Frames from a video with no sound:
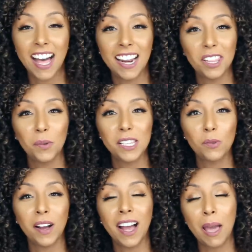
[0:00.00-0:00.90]
Another
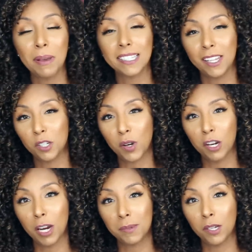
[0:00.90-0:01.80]
reason why I'm excited to
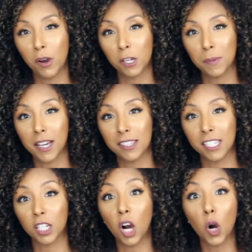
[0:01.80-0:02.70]
try grapeseed oil is
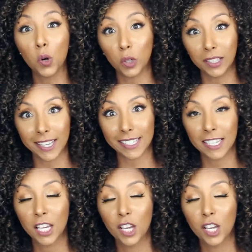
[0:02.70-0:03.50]
because it's odorless.